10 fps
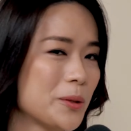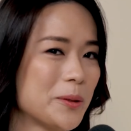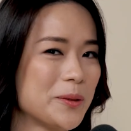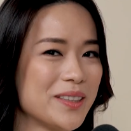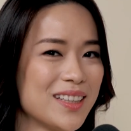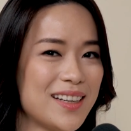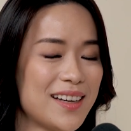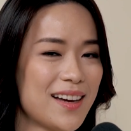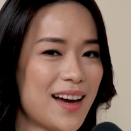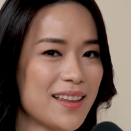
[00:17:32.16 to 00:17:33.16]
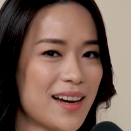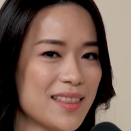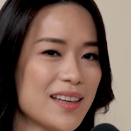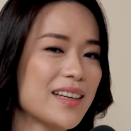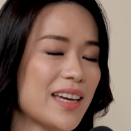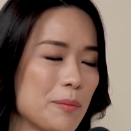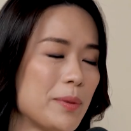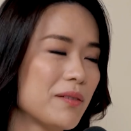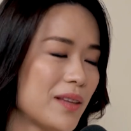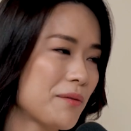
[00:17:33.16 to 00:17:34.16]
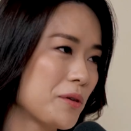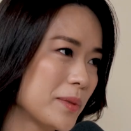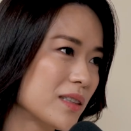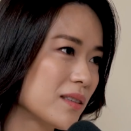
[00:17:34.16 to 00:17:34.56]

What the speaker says: So I think I get a bit of that from